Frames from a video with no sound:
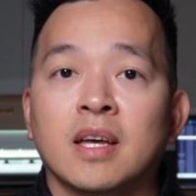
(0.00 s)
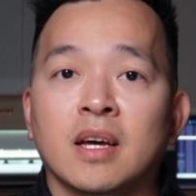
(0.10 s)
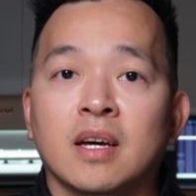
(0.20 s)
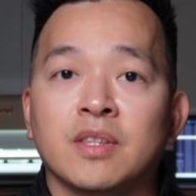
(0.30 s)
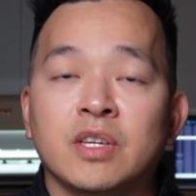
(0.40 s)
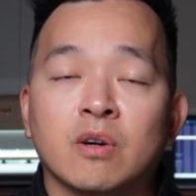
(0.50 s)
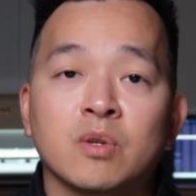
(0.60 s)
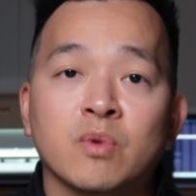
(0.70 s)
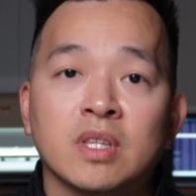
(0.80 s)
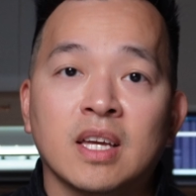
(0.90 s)
The only
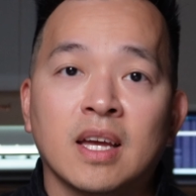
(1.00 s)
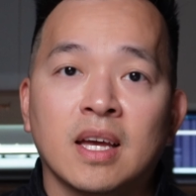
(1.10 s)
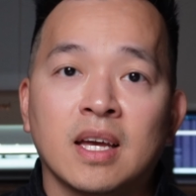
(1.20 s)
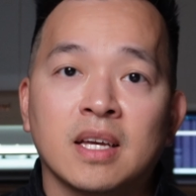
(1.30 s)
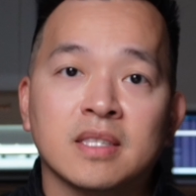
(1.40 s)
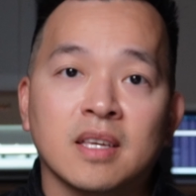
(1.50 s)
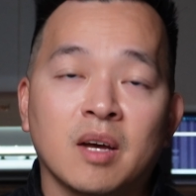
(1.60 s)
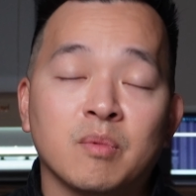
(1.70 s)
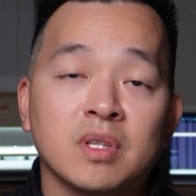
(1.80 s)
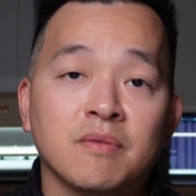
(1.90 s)
one that has, I
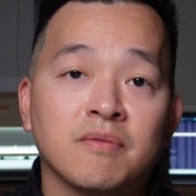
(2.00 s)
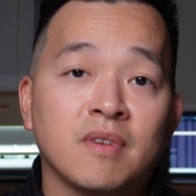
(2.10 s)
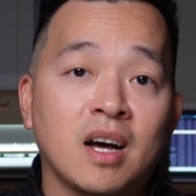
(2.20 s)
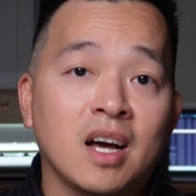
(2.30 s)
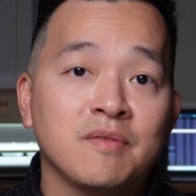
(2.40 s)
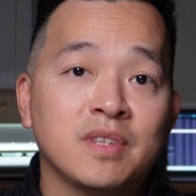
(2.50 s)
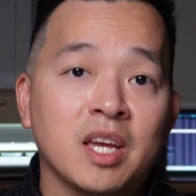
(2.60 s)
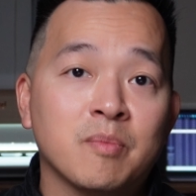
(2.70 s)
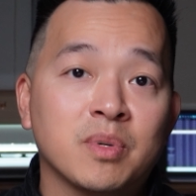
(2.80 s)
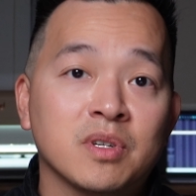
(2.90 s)
believe, 5
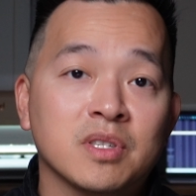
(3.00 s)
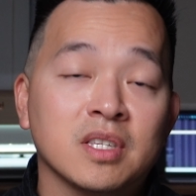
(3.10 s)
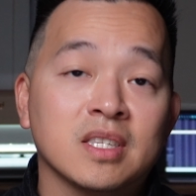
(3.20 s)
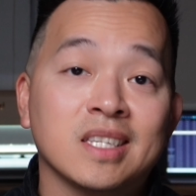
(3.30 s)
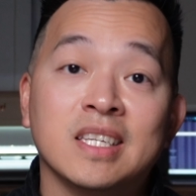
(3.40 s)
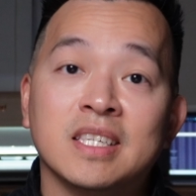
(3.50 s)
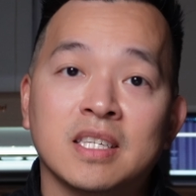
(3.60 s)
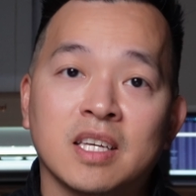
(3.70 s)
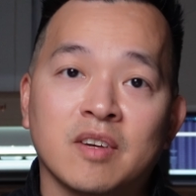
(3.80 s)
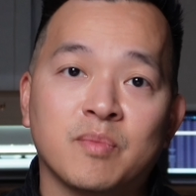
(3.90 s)
dampers is the
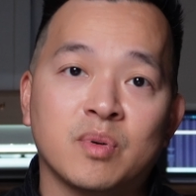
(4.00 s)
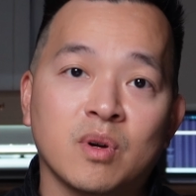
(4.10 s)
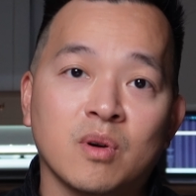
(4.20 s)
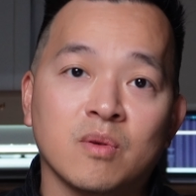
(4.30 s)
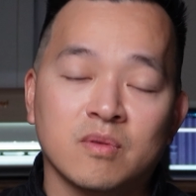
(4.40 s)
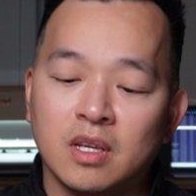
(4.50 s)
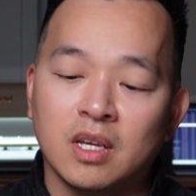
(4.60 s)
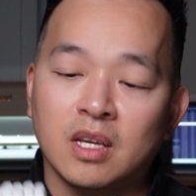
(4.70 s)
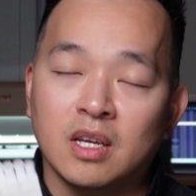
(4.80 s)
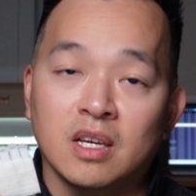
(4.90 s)
DTF Pro.
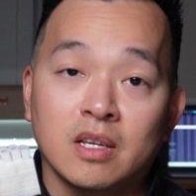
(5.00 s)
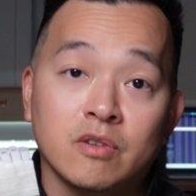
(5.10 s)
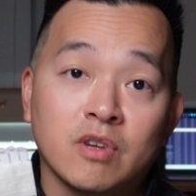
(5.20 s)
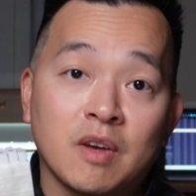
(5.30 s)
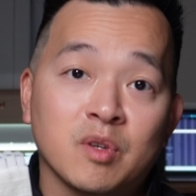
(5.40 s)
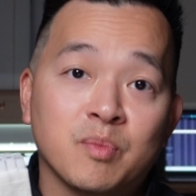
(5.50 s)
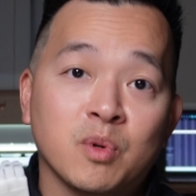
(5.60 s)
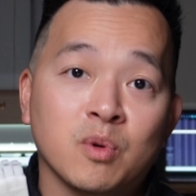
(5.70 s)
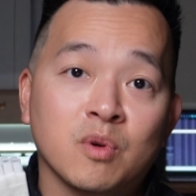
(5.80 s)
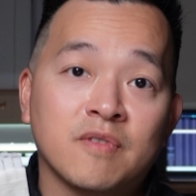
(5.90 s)
You have to
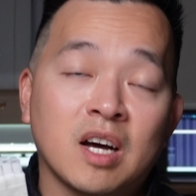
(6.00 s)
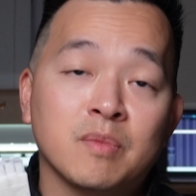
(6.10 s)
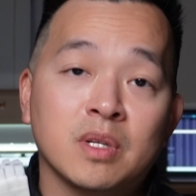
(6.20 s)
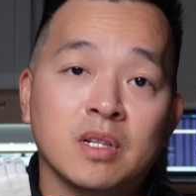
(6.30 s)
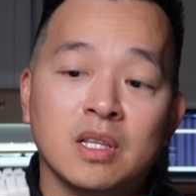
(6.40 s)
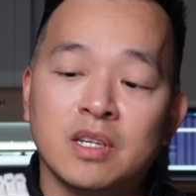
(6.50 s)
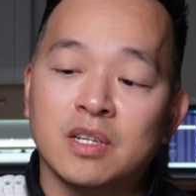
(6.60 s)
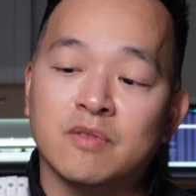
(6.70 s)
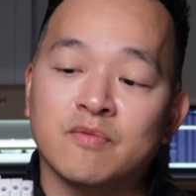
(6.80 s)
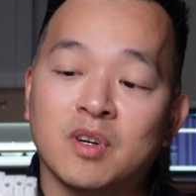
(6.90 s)
pull 5
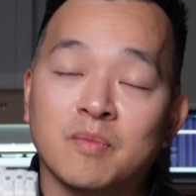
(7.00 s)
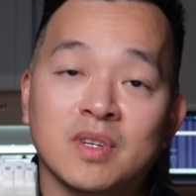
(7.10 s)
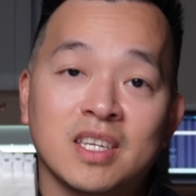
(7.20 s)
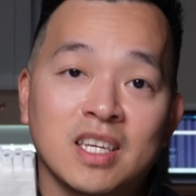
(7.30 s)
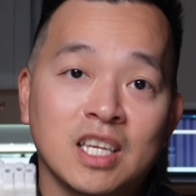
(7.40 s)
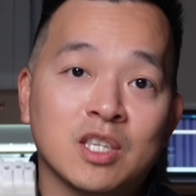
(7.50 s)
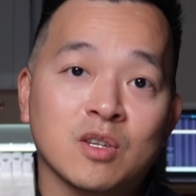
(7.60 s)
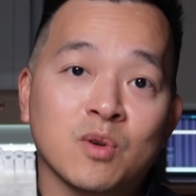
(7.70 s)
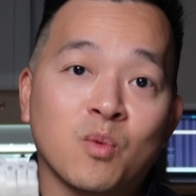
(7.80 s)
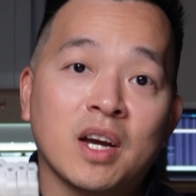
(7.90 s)
milliliters from each of
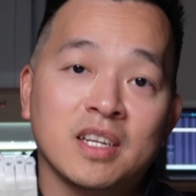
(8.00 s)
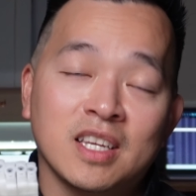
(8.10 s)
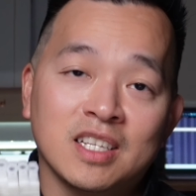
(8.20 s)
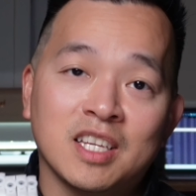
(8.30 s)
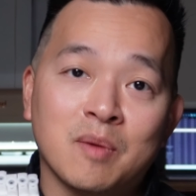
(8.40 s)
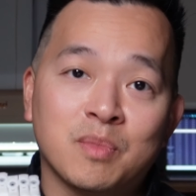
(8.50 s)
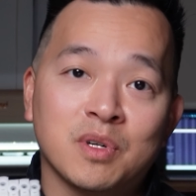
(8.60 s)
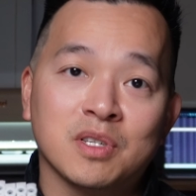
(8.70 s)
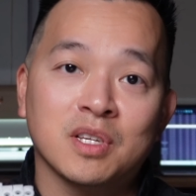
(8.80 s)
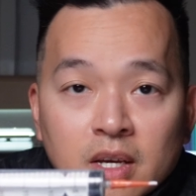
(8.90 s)
the white ink
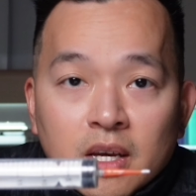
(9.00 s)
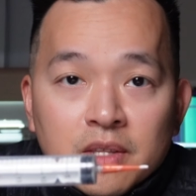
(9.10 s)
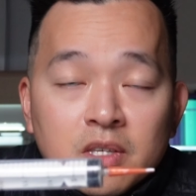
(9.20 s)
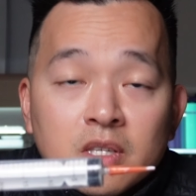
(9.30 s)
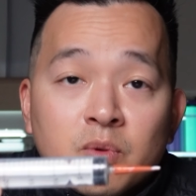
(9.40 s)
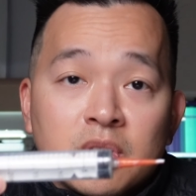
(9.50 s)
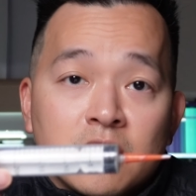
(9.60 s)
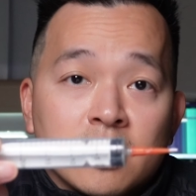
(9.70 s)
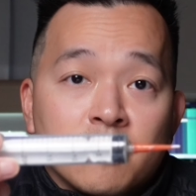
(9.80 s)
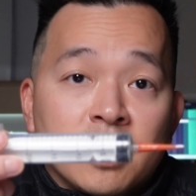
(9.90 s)
dampers. And this is what the
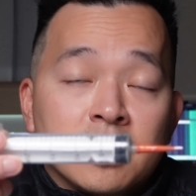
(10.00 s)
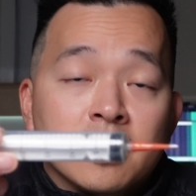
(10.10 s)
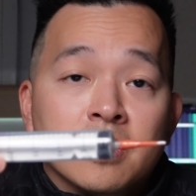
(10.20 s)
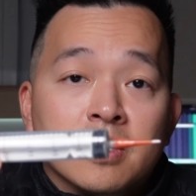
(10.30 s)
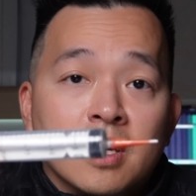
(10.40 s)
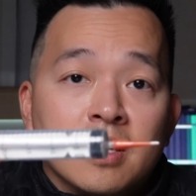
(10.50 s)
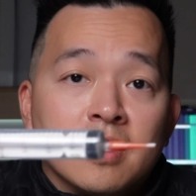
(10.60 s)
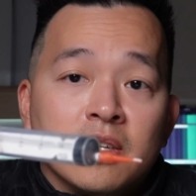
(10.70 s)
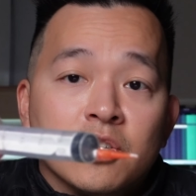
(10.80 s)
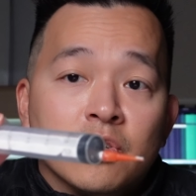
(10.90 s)
syringe looks like.
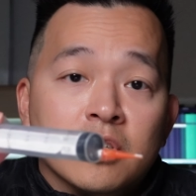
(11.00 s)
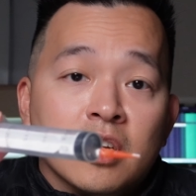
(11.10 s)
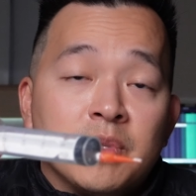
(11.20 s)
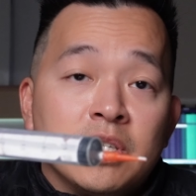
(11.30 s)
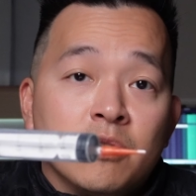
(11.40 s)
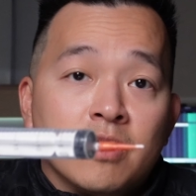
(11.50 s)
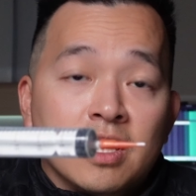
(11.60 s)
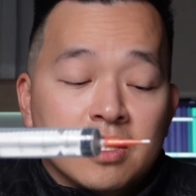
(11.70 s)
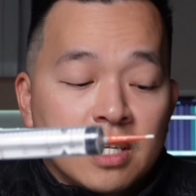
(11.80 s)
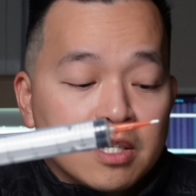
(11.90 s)
It should come in your
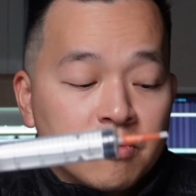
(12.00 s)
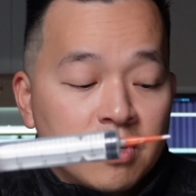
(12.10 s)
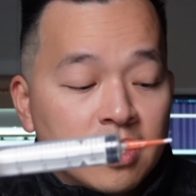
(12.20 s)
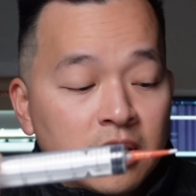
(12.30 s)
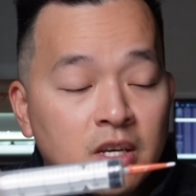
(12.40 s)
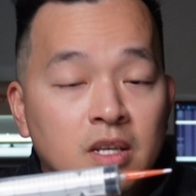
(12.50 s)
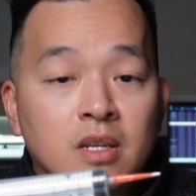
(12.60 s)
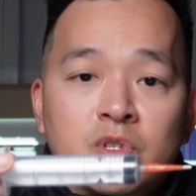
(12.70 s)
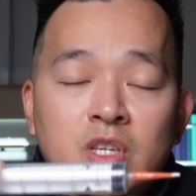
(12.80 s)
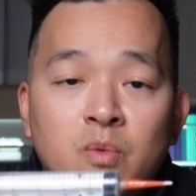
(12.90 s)
accessory kit.
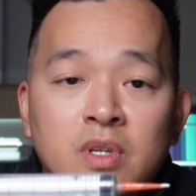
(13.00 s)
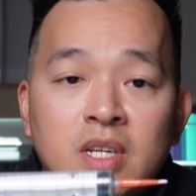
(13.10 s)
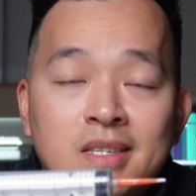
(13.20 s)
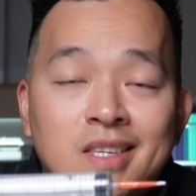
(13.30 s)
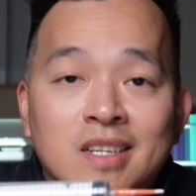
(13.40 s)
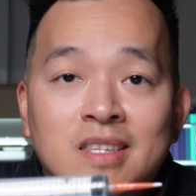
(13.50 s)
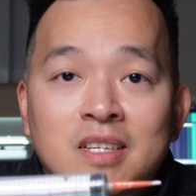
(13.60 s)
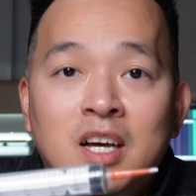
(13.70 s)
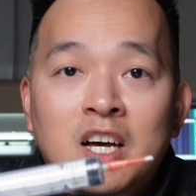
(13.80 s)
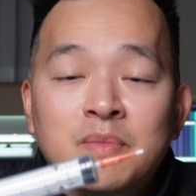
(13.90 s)
Someone has said in the
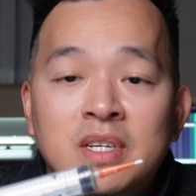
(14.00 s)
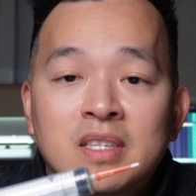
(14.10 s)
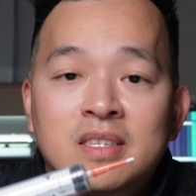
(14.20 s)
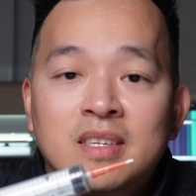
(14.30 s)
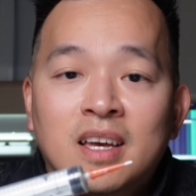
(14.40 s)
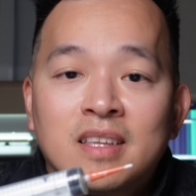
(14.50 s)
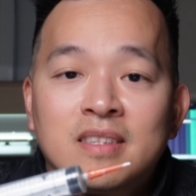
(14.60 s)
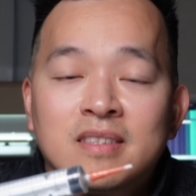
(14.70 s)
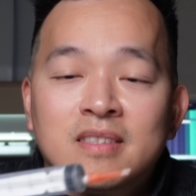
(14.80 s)
comments that